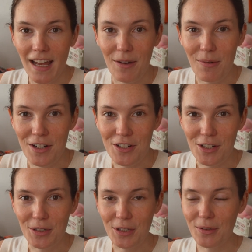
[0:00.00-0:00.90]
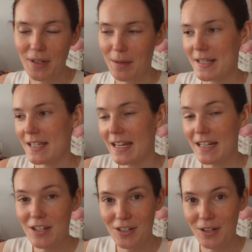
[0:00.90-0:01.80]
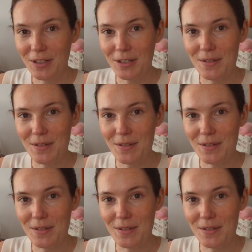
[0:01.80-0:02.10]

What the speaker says: I want to show you and I'm excited to show you.